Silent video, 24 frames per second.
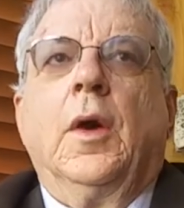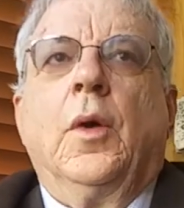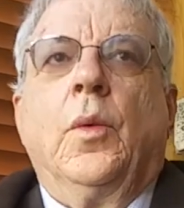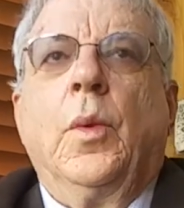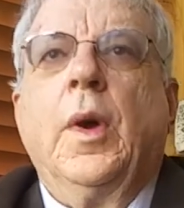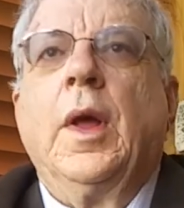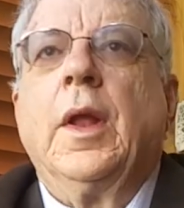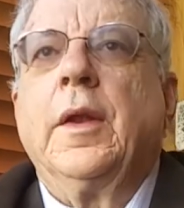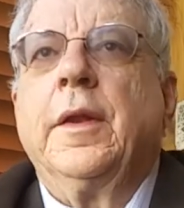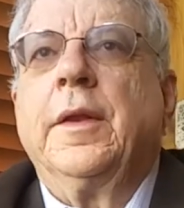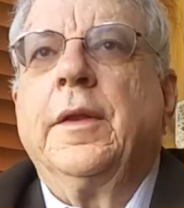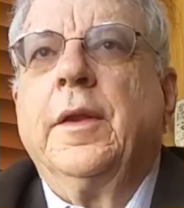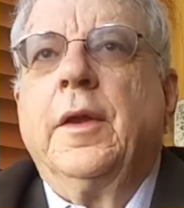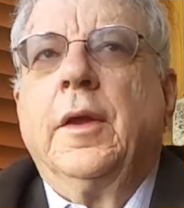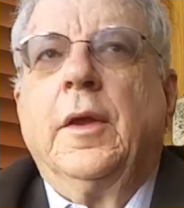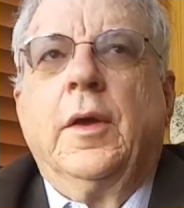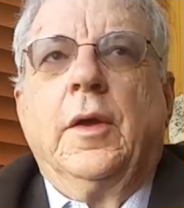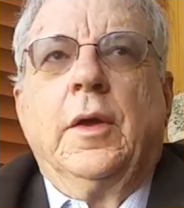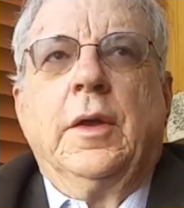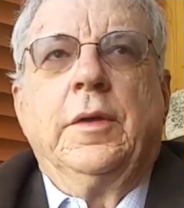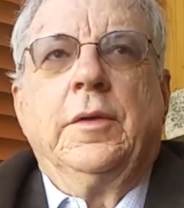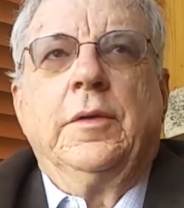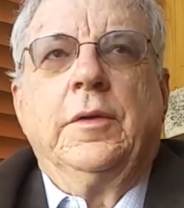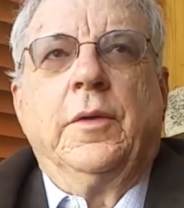well
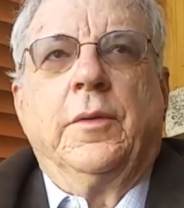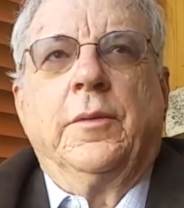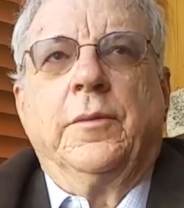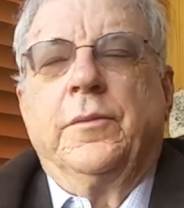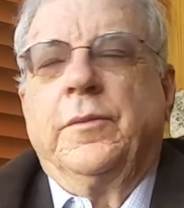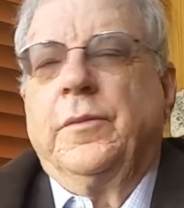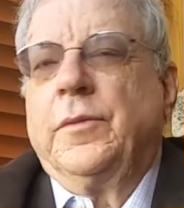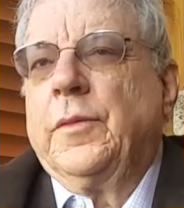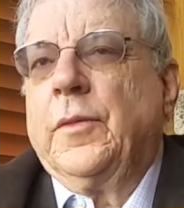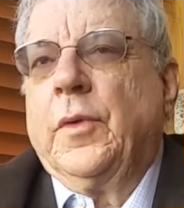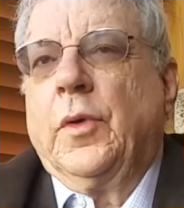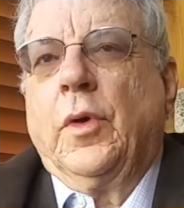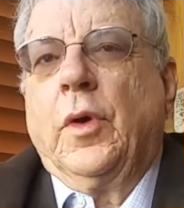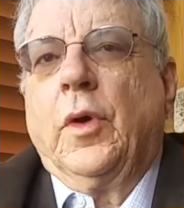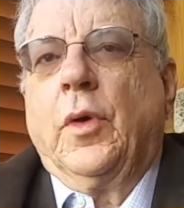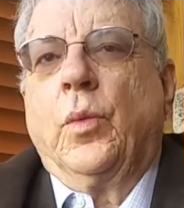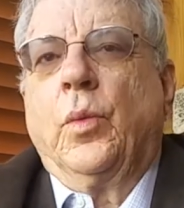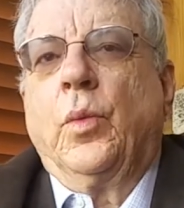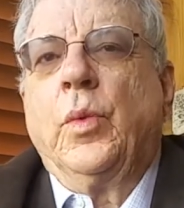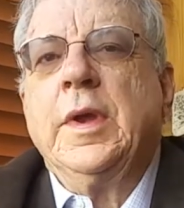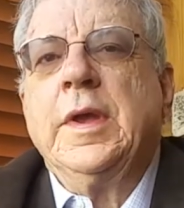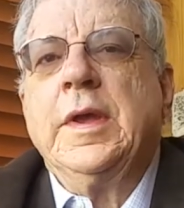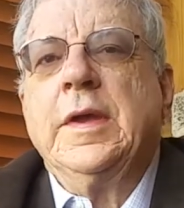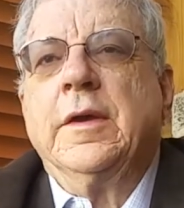you know
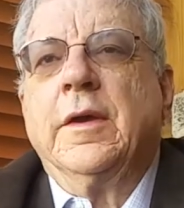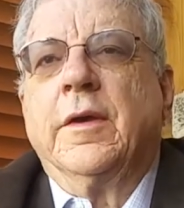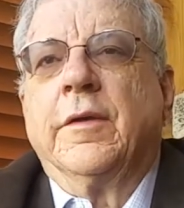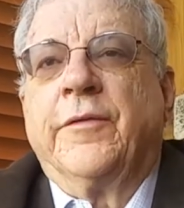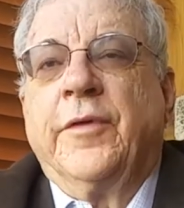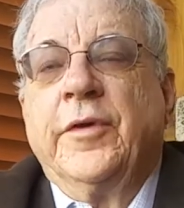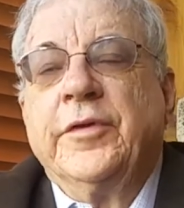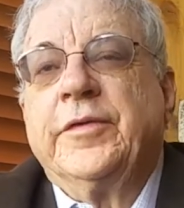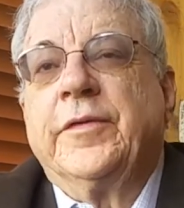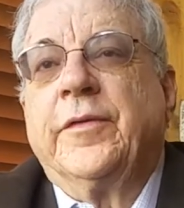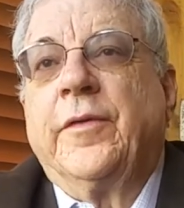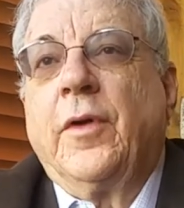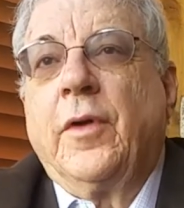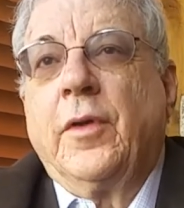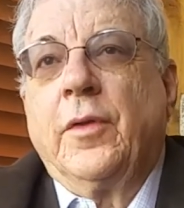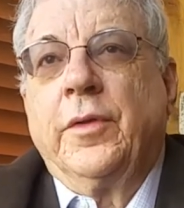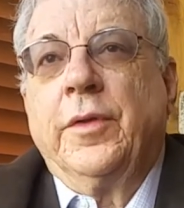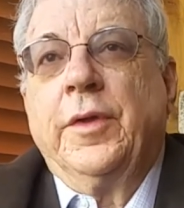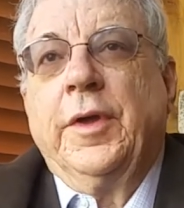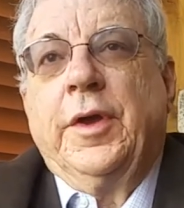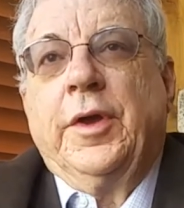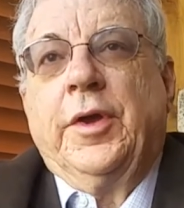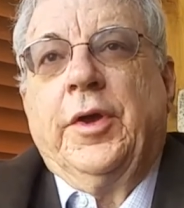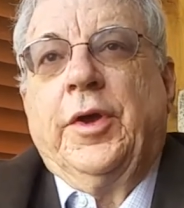we first of all
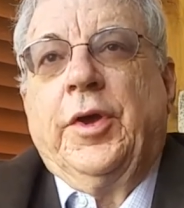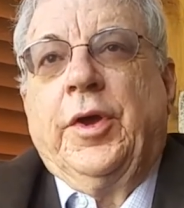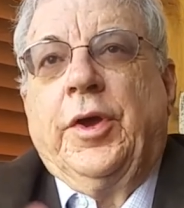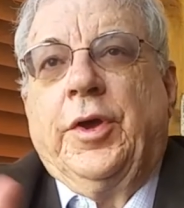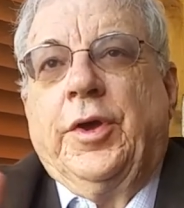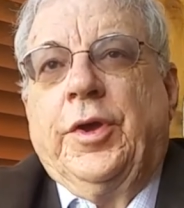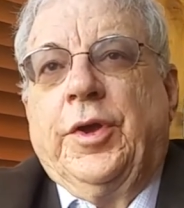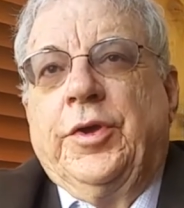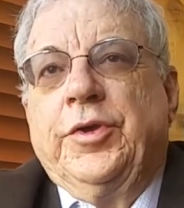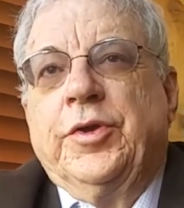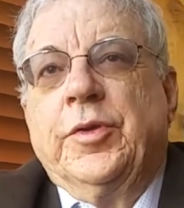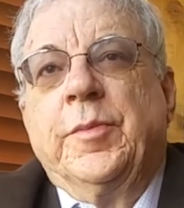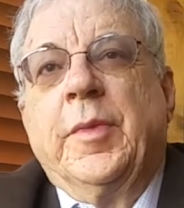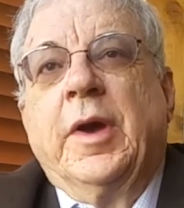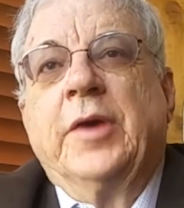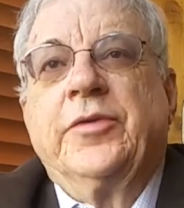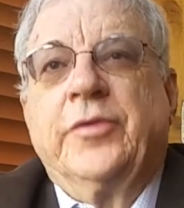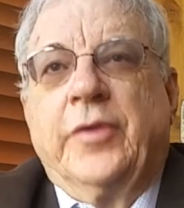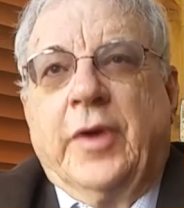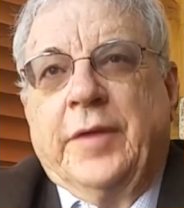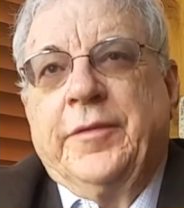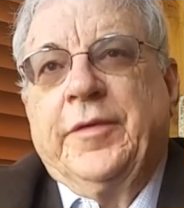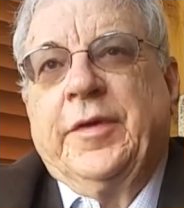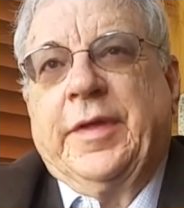you
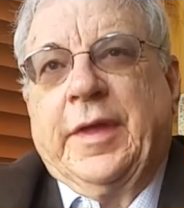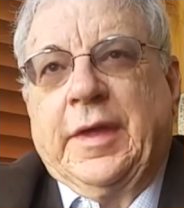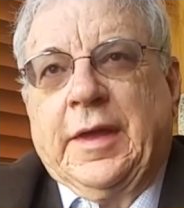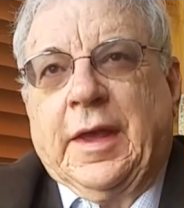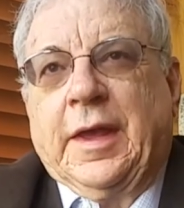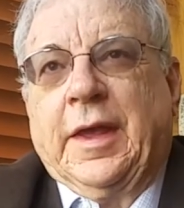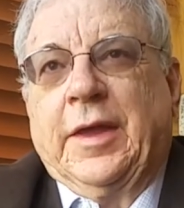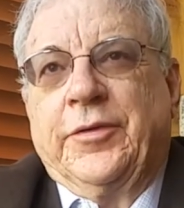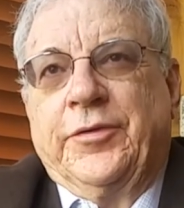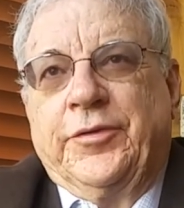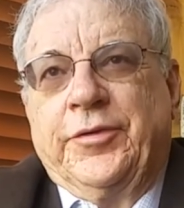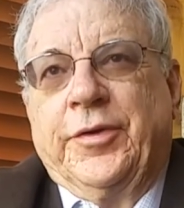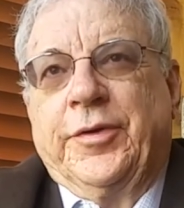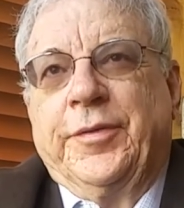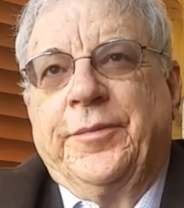measure everything against